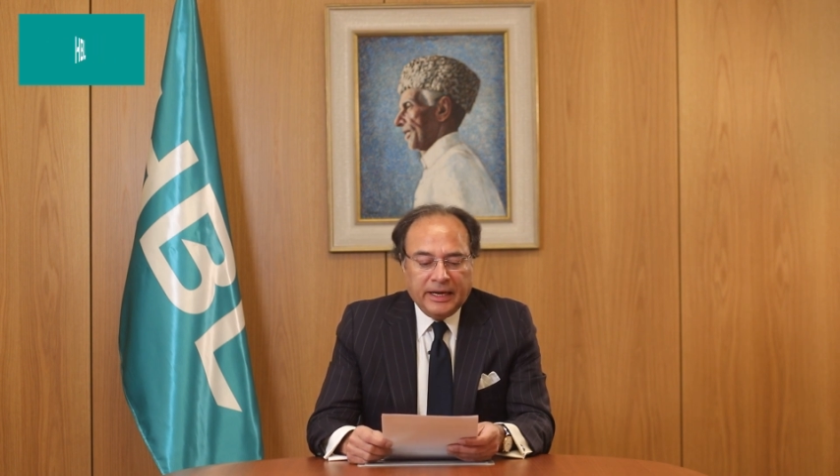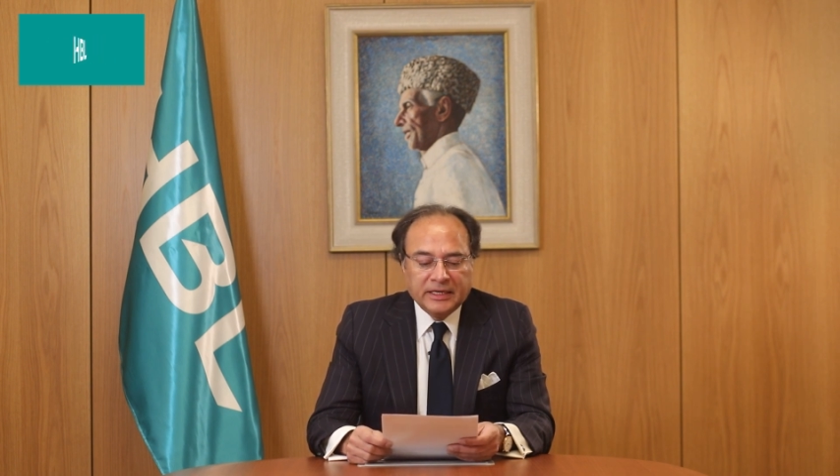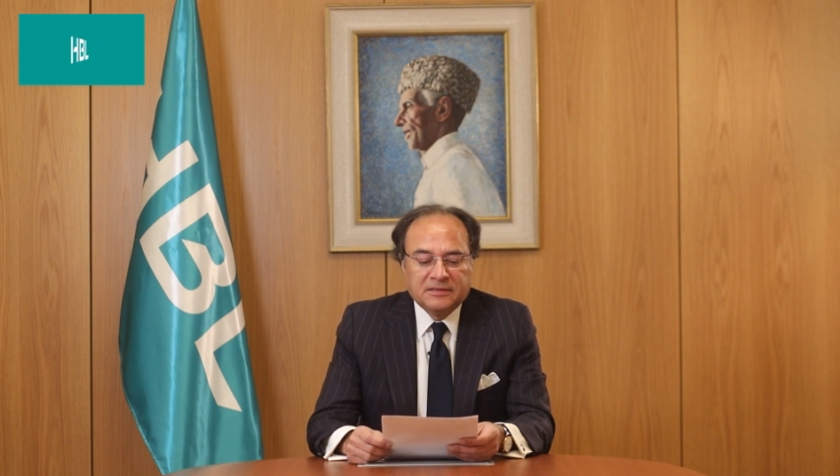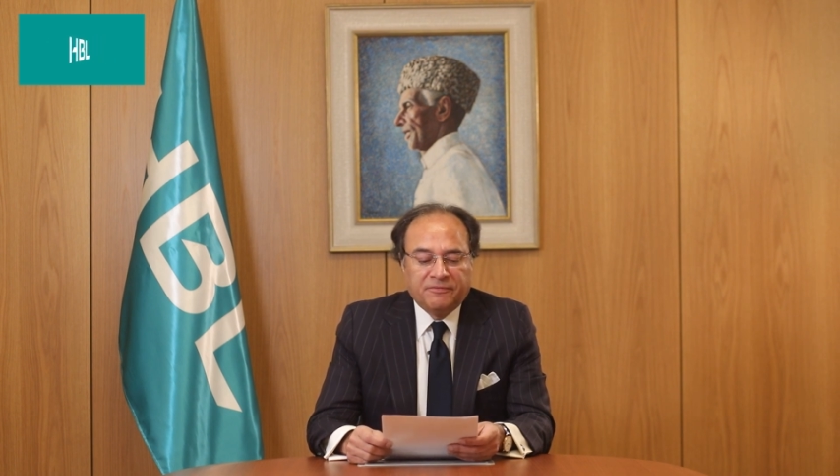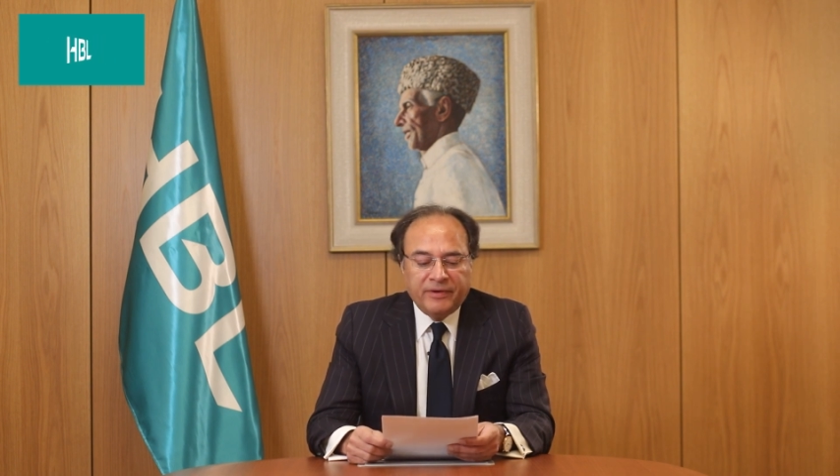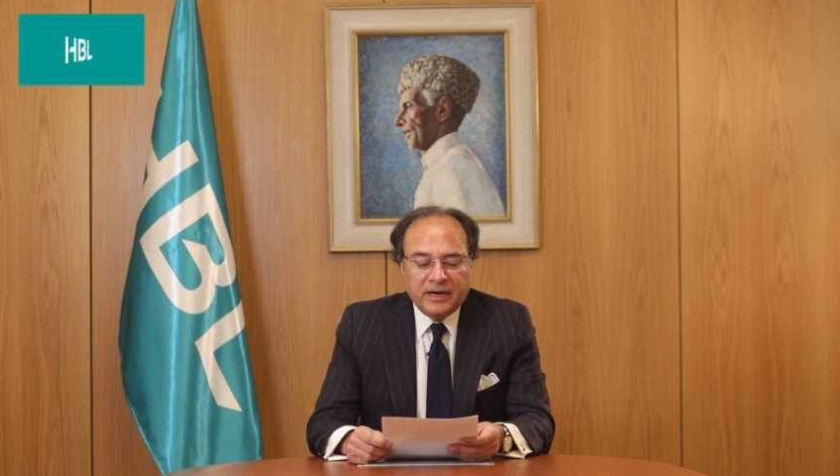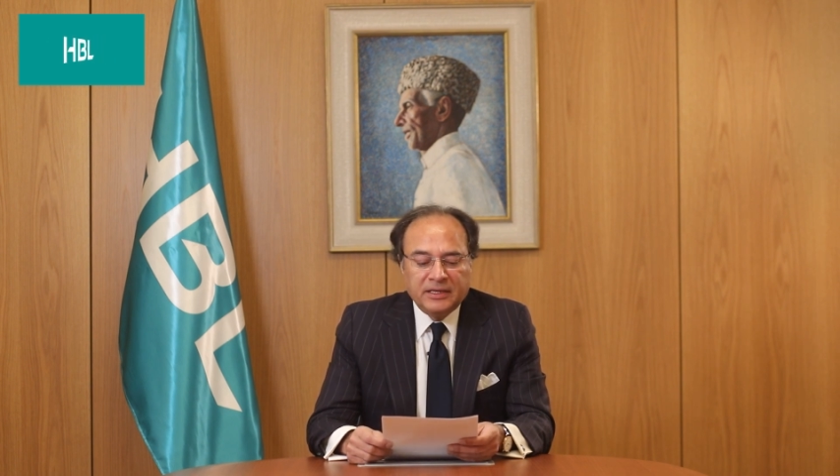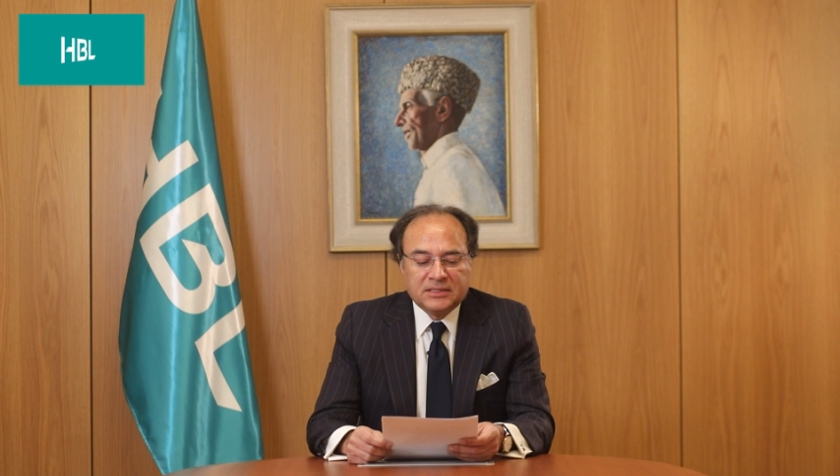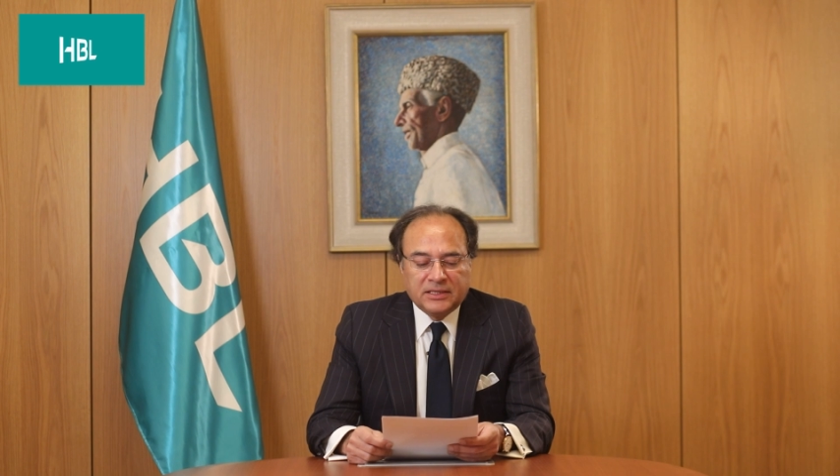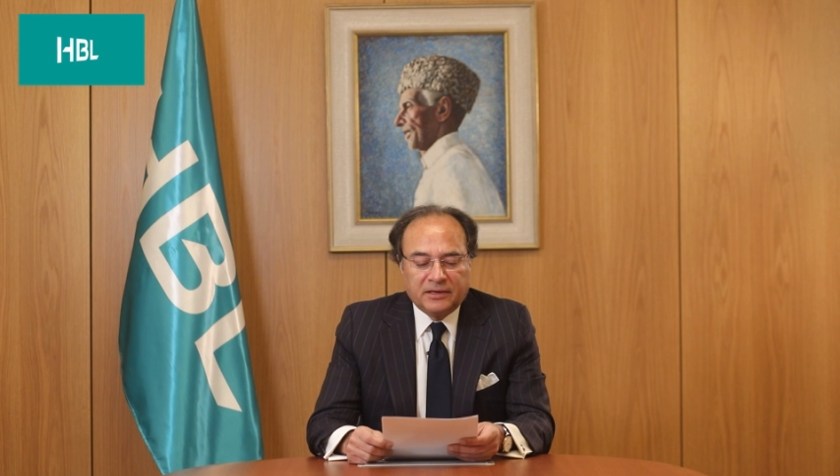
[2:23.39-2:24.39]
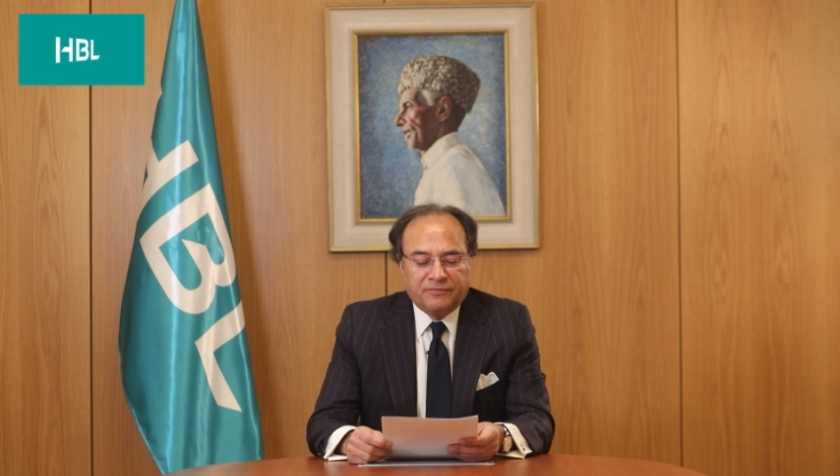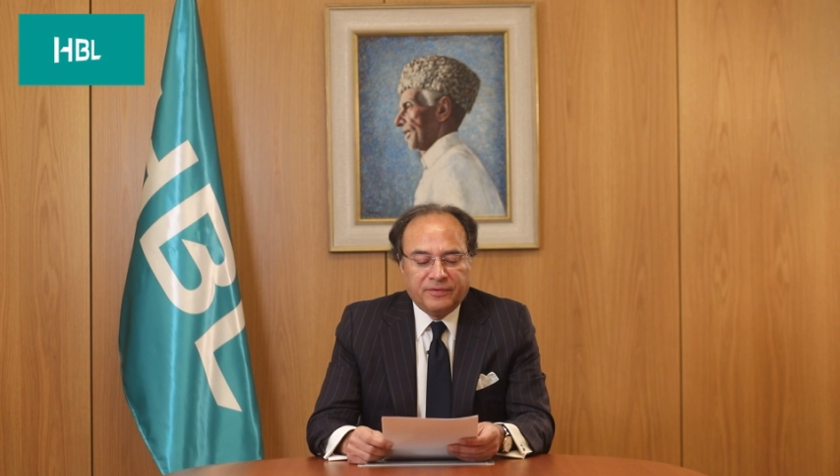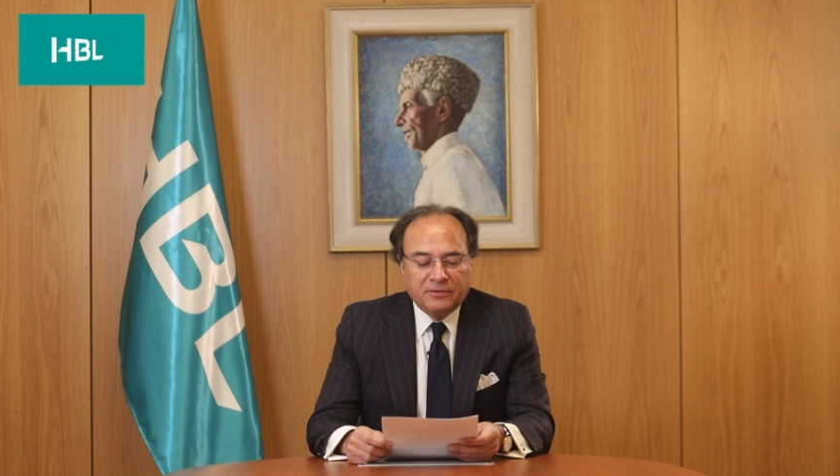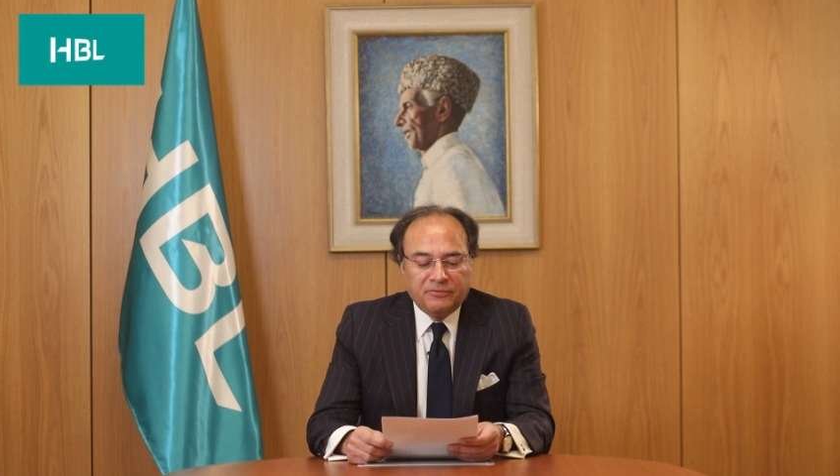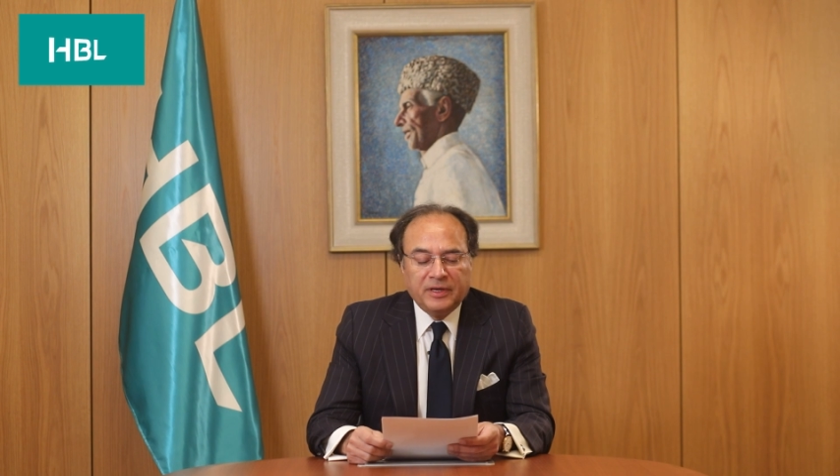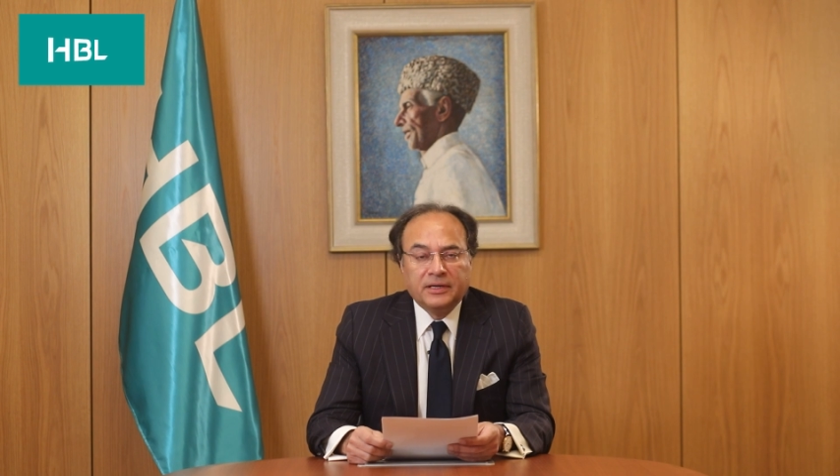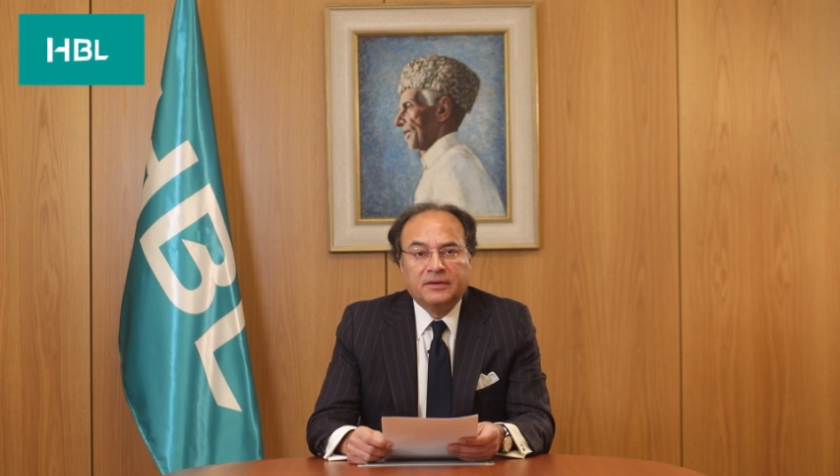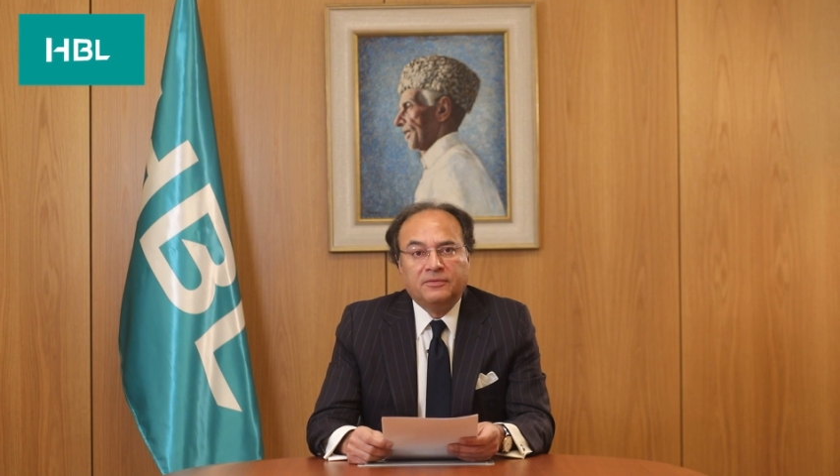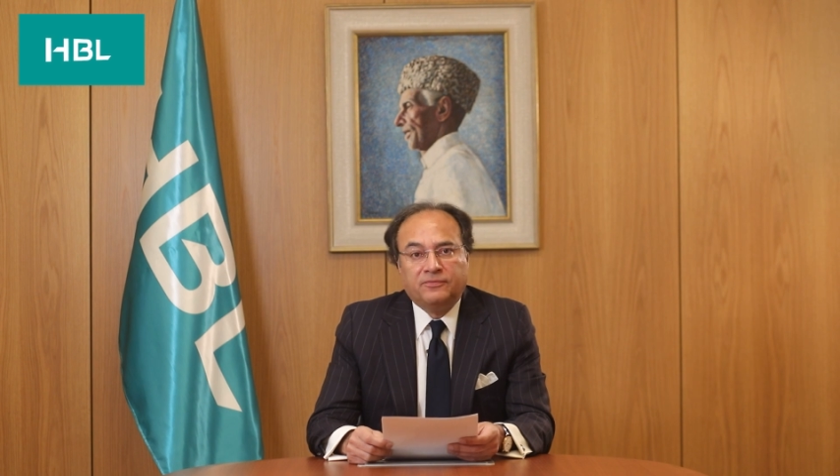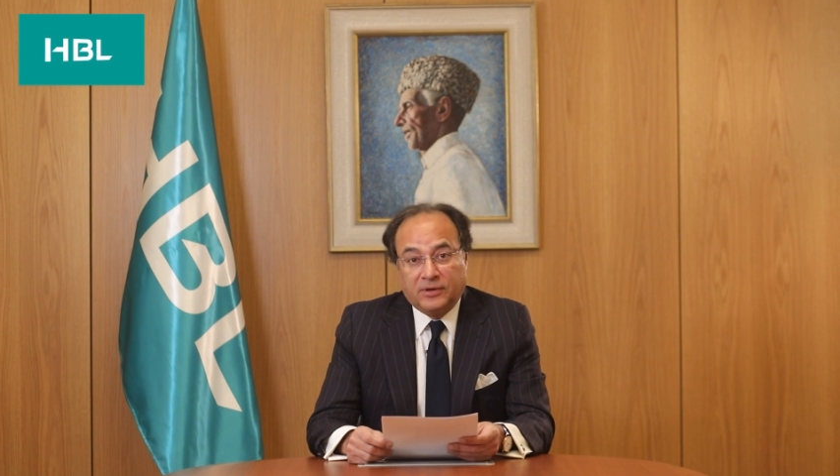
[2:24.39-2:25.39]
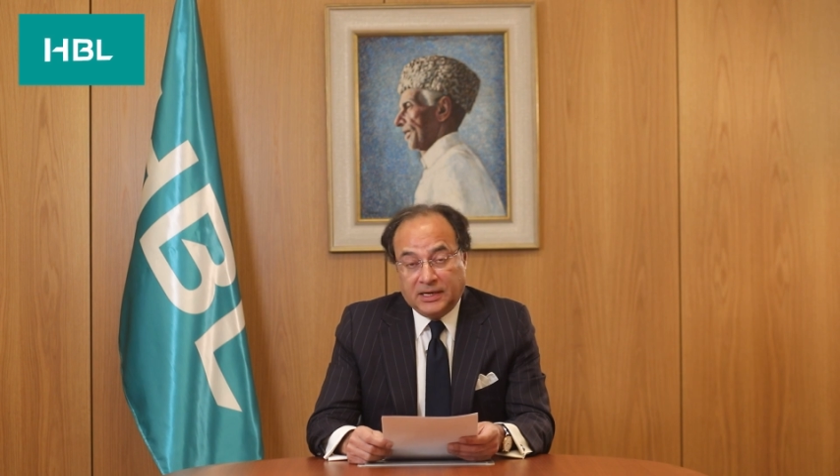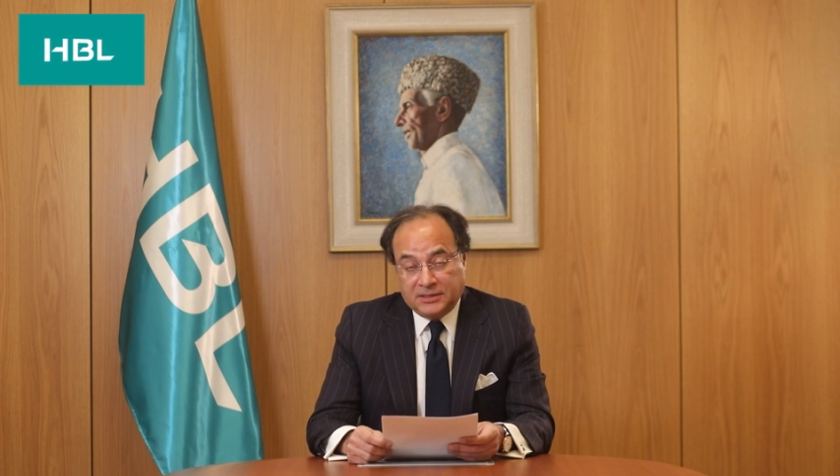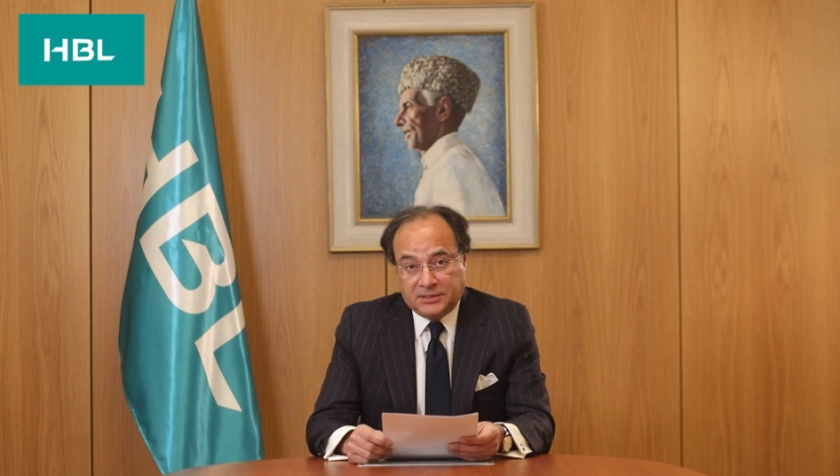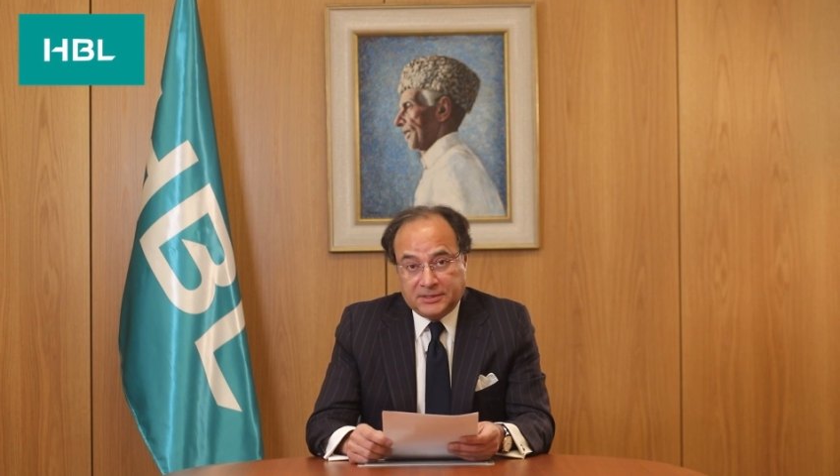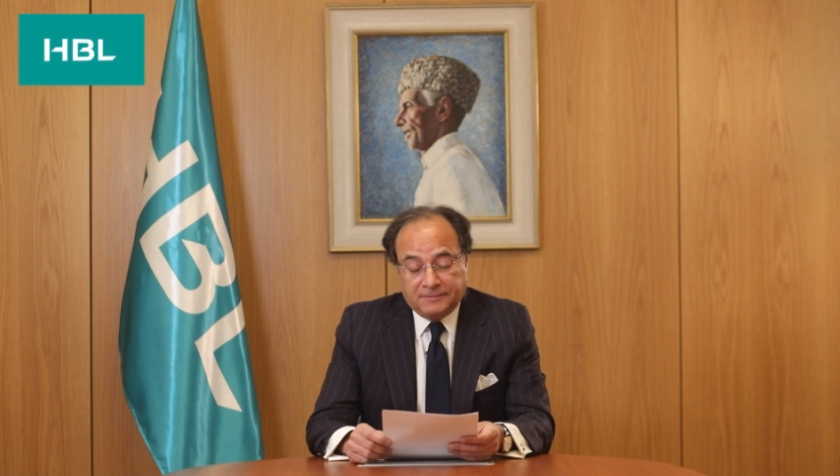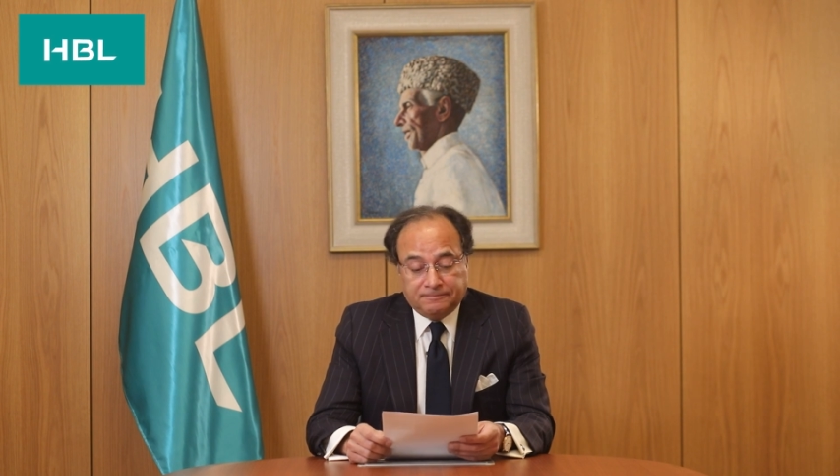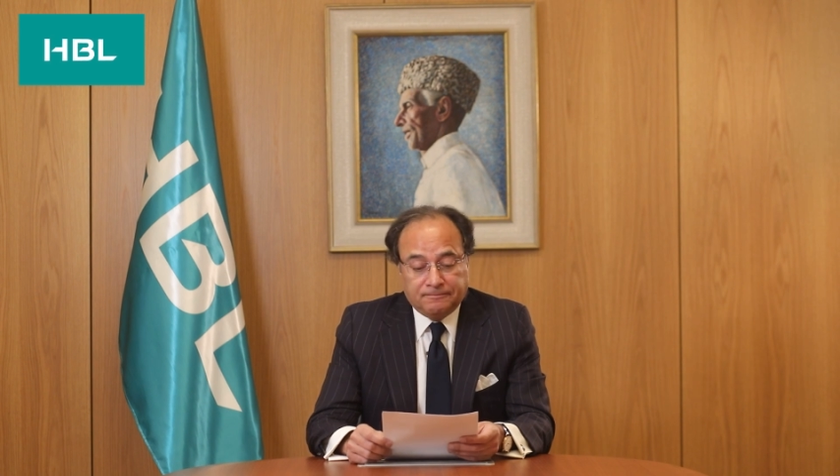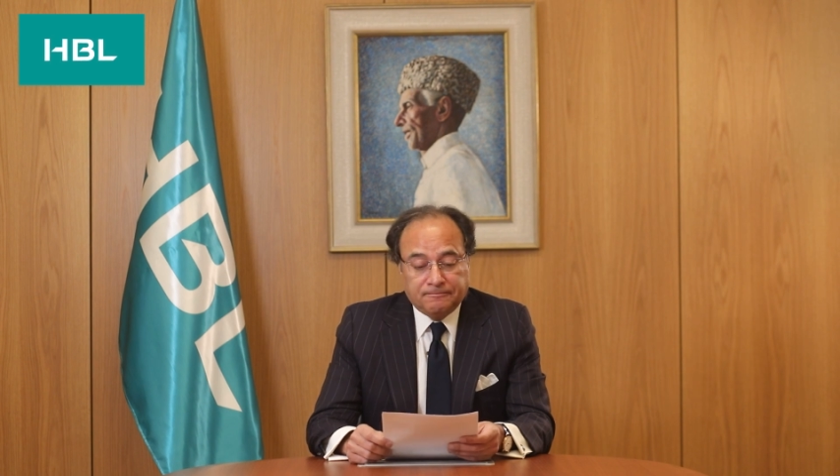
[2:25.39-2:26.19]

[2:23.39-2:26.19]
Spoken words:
It's a very significant week for us.